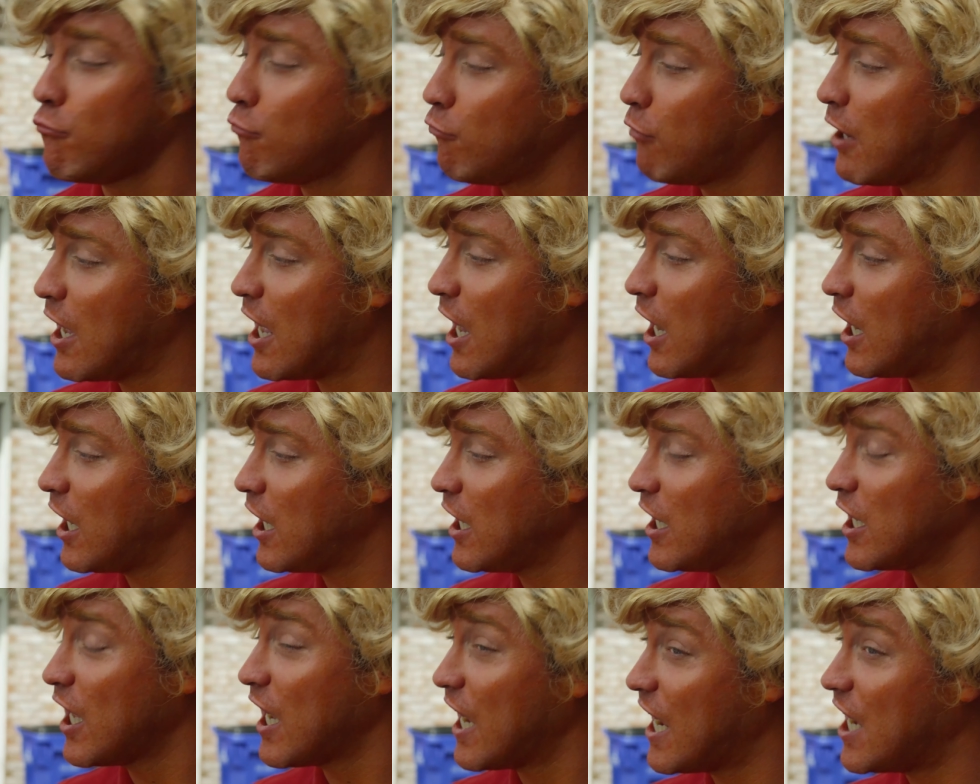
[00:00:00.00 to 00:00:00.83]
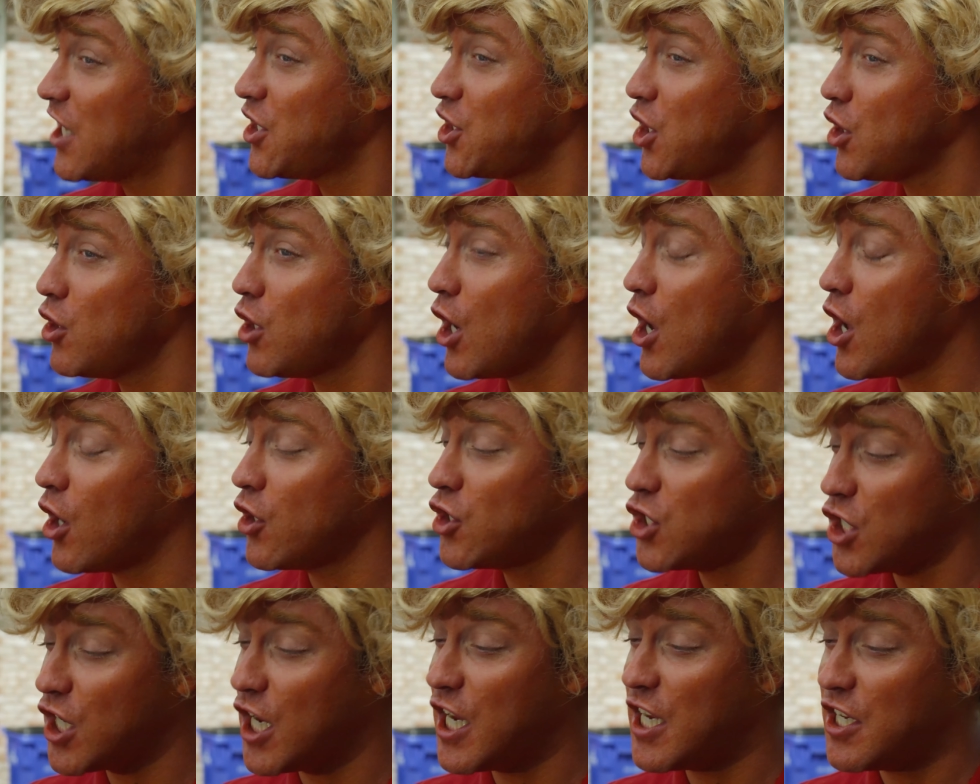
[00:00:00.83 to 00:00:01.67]
Well, as you
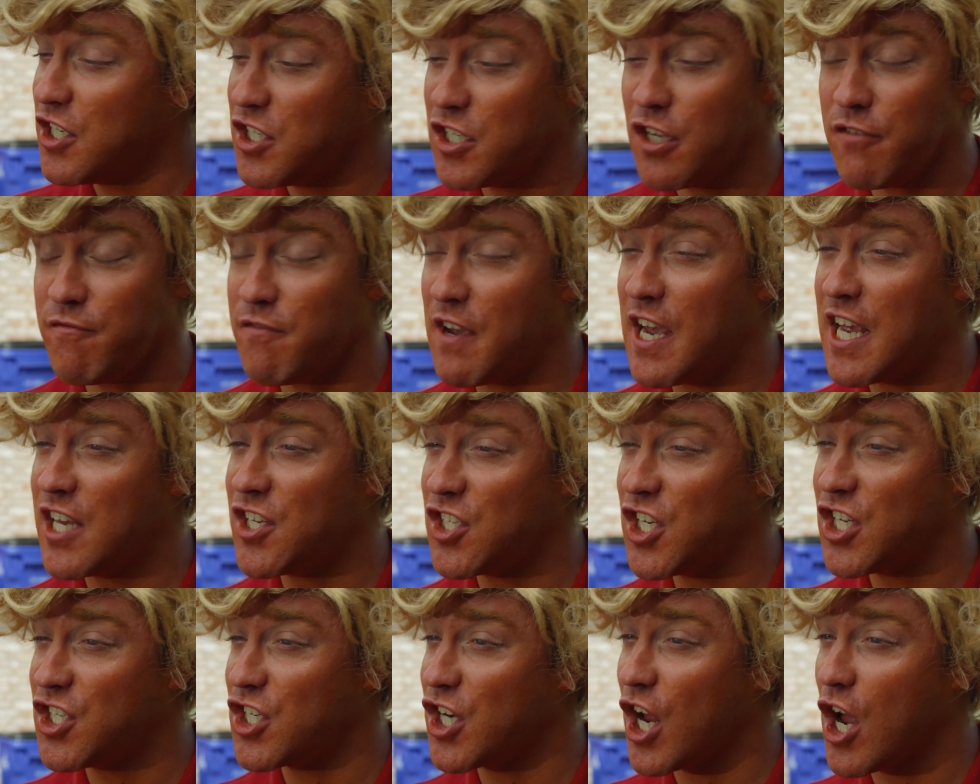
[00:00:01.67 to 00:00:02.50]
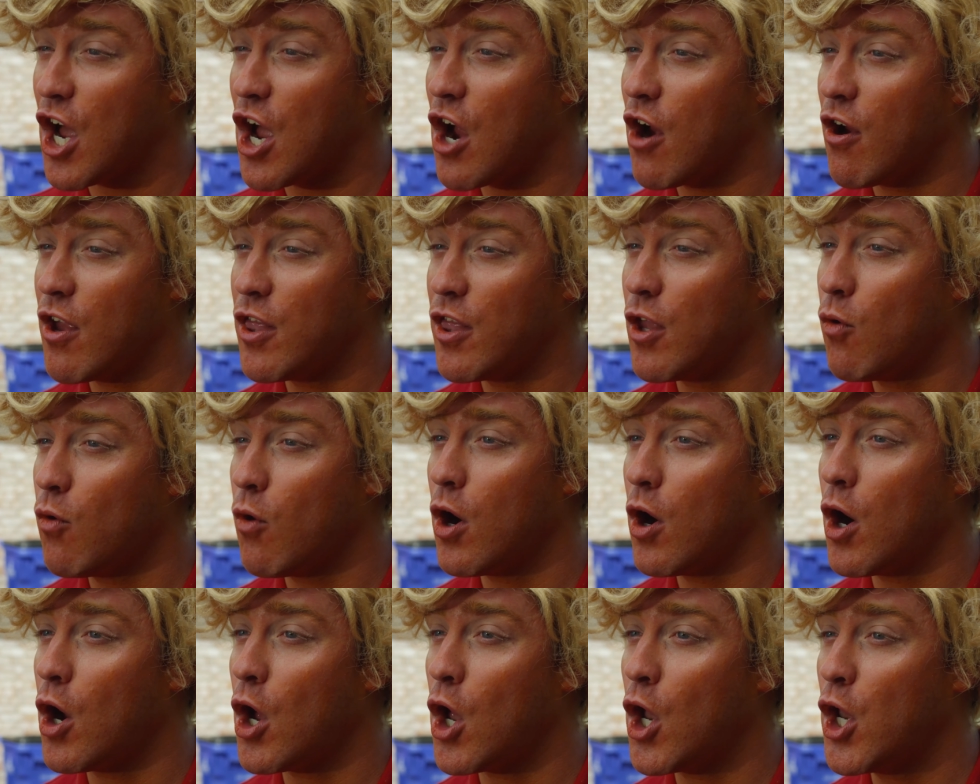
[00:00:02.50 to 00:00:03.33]
know, she is the fastest car in the
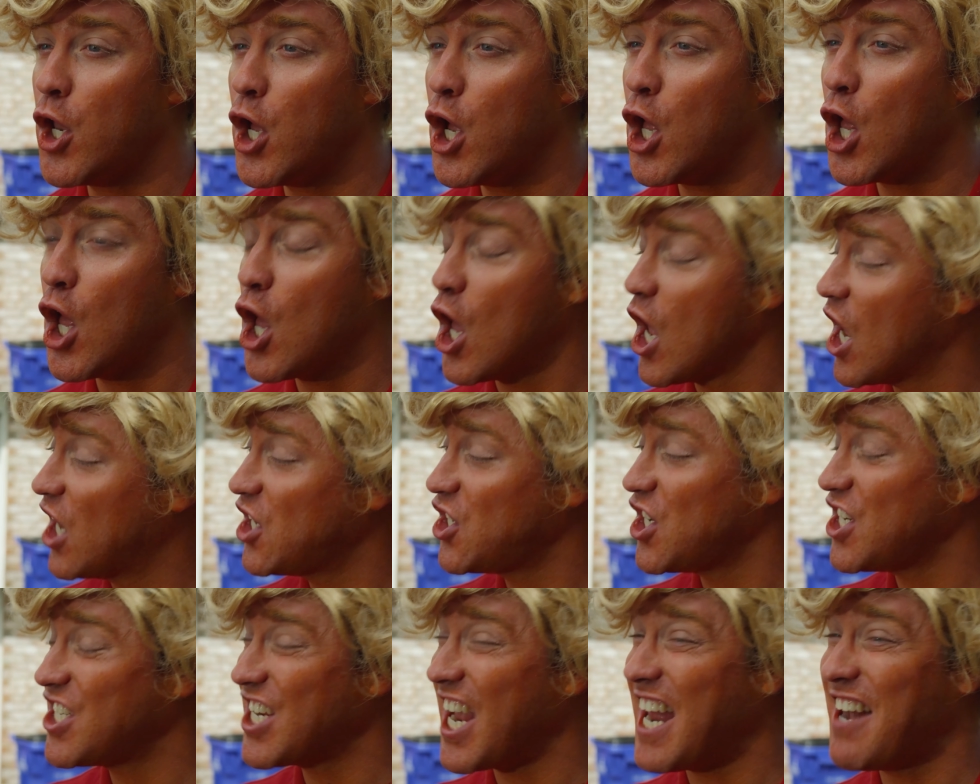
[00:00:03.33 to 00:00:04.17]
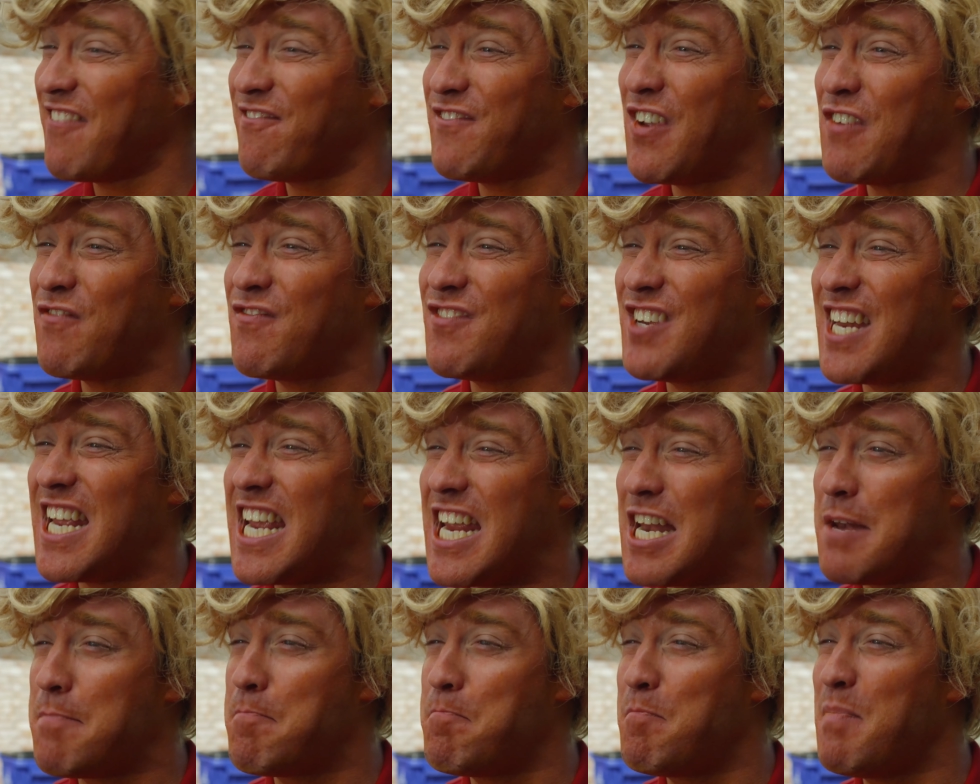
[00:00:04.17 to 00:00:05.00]
world, and she's got
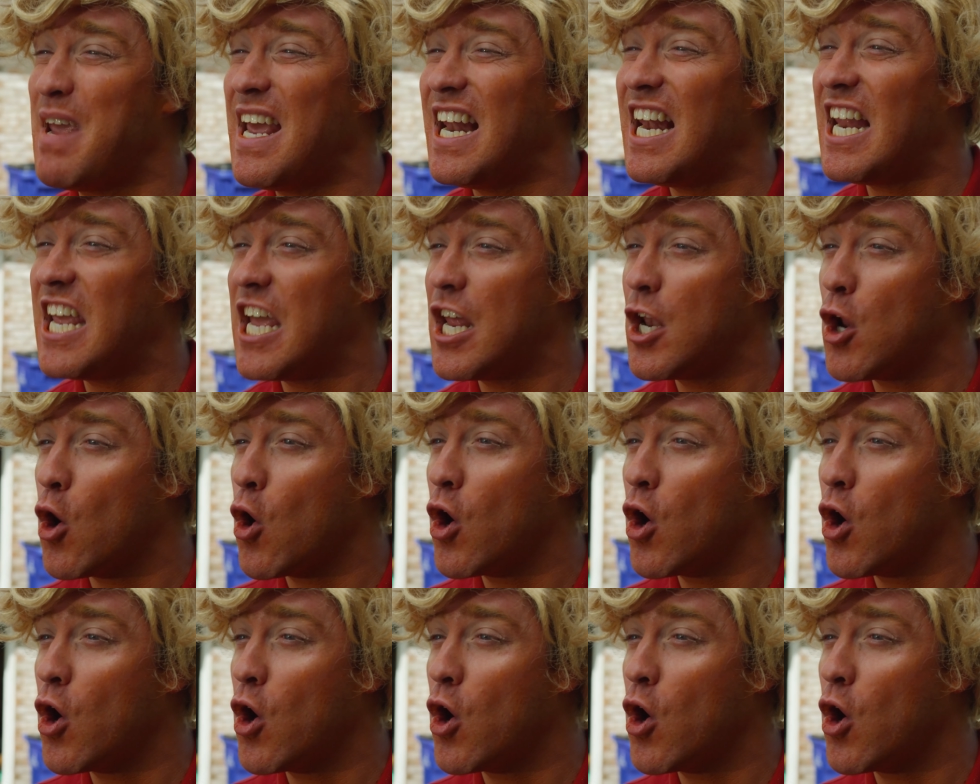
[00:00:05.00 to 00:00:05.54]
15 billion